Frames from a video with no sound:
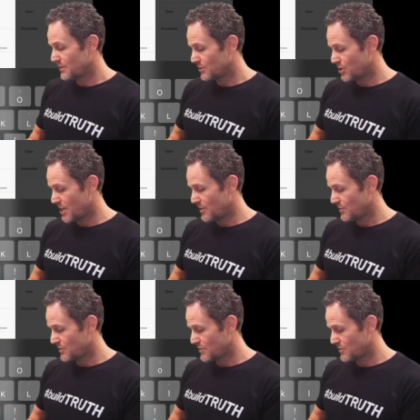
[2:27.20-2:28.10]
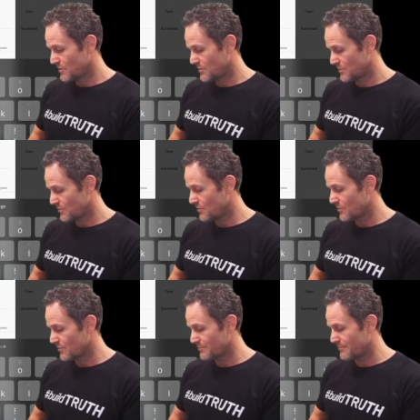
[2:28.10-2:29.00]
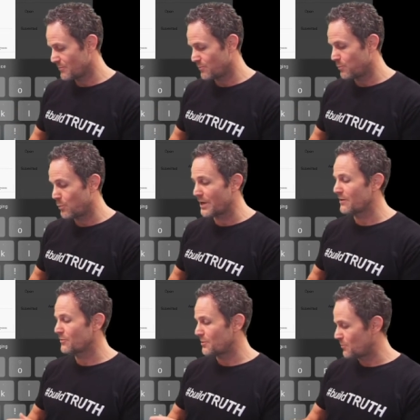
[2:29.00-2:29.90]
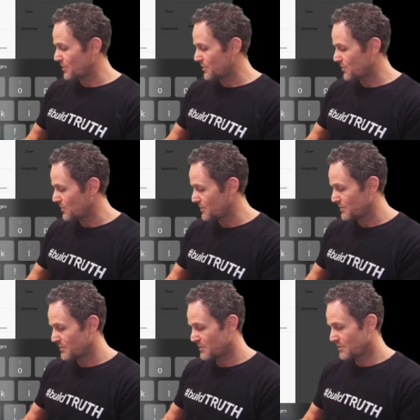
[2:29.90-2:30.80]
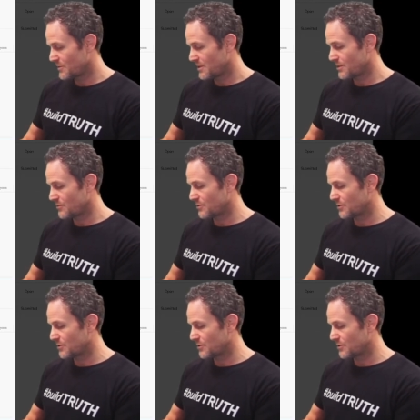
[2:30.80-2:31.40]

change or whatever you want to call it. Enter in the